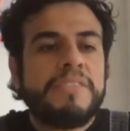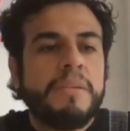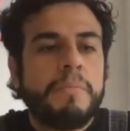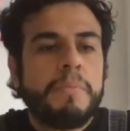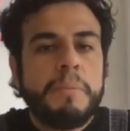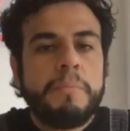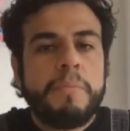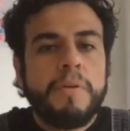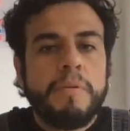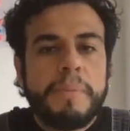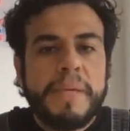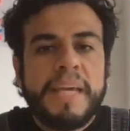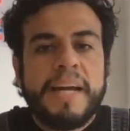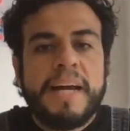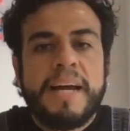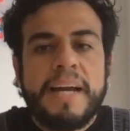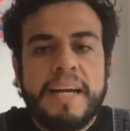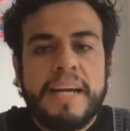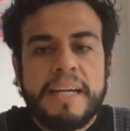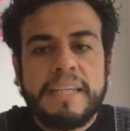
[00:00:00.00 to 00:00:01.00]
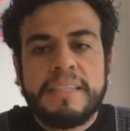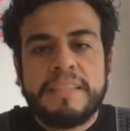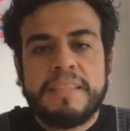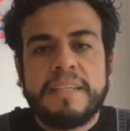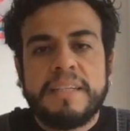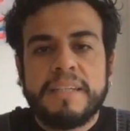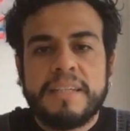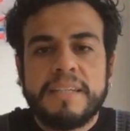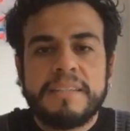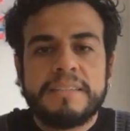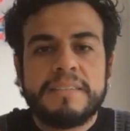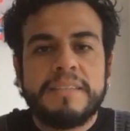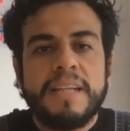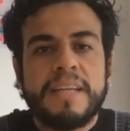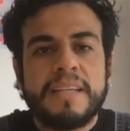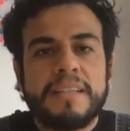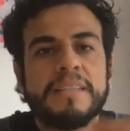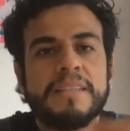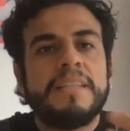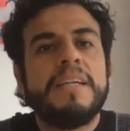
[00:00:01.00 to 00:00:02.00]
the people behind.
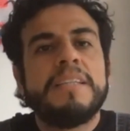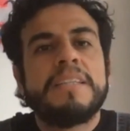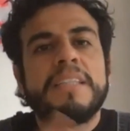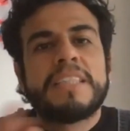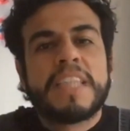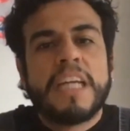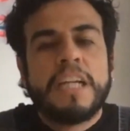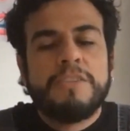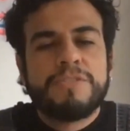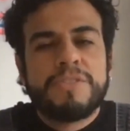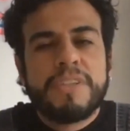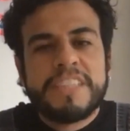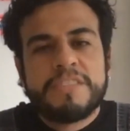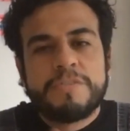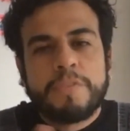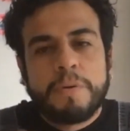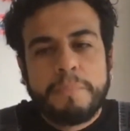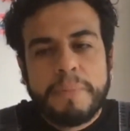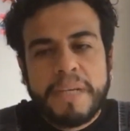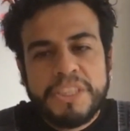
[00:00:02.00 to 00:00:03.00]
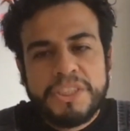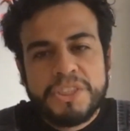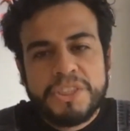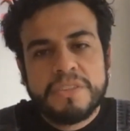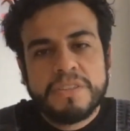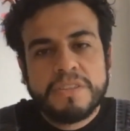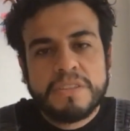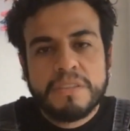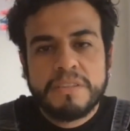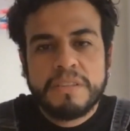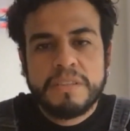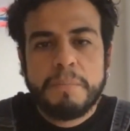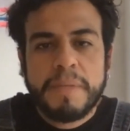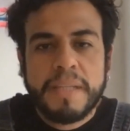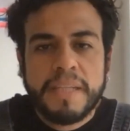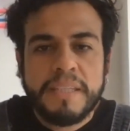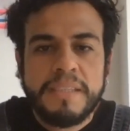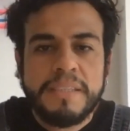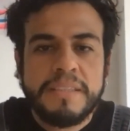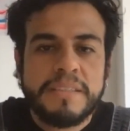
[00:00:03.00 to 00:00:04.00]
Like these kind of transformations on the
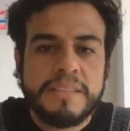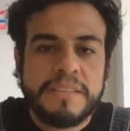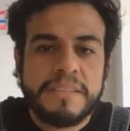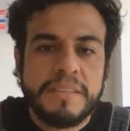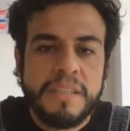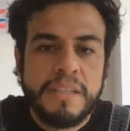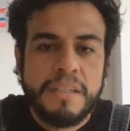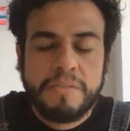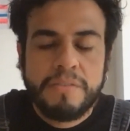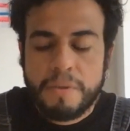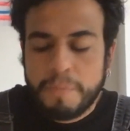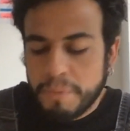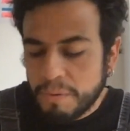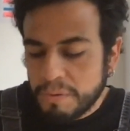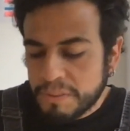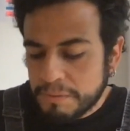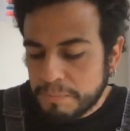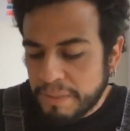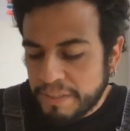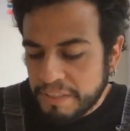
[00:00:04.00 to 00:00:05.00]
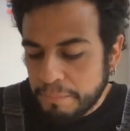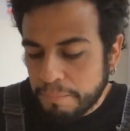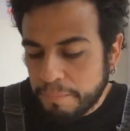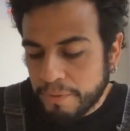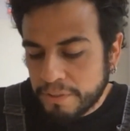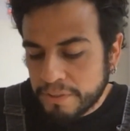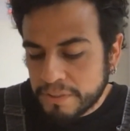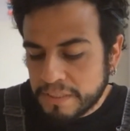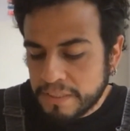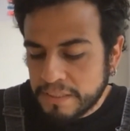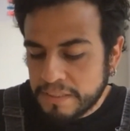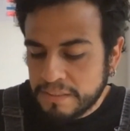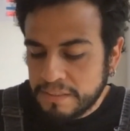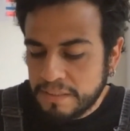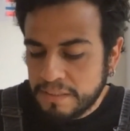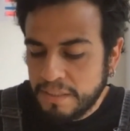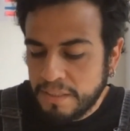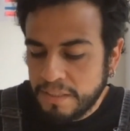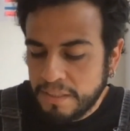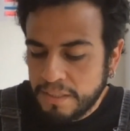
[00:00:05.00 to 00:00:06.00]
place for me was very important.
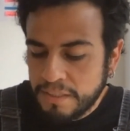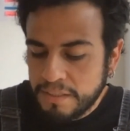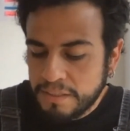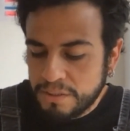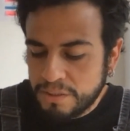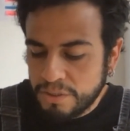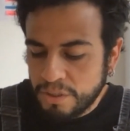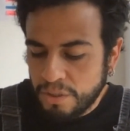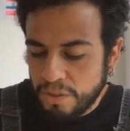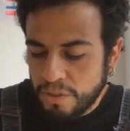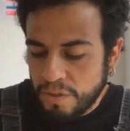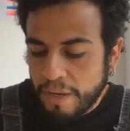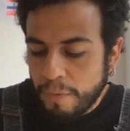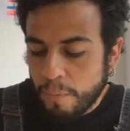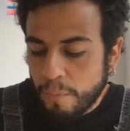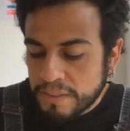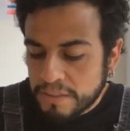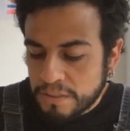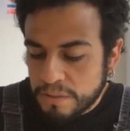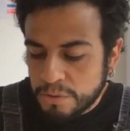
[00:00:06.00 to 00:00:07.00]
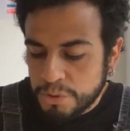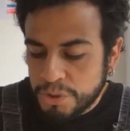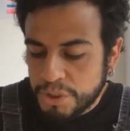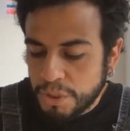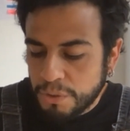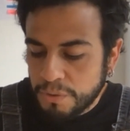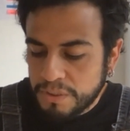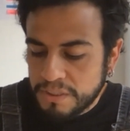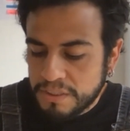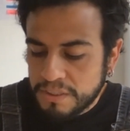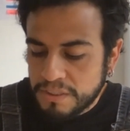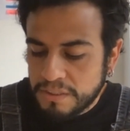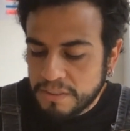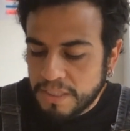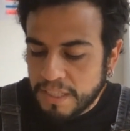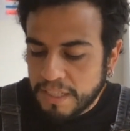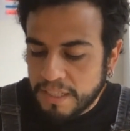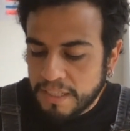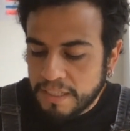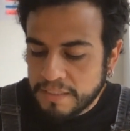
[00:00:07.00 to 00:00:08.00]
So I wanted to show
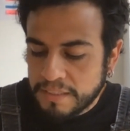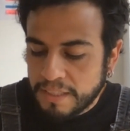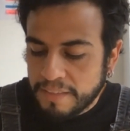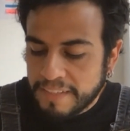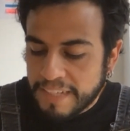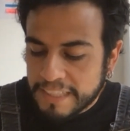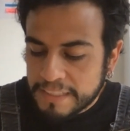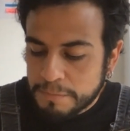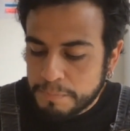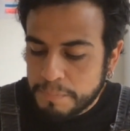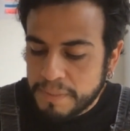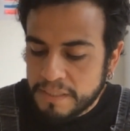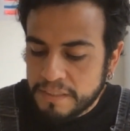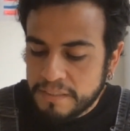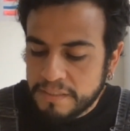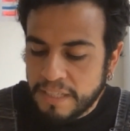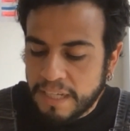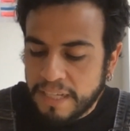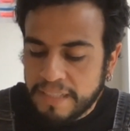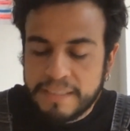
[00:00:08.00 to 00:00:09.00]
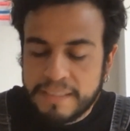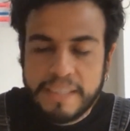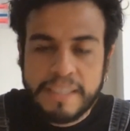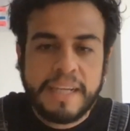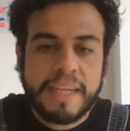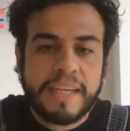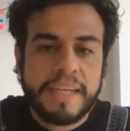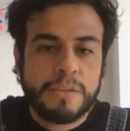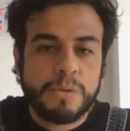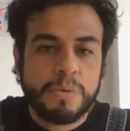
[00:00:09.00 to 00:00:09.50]
that aspect, and then I get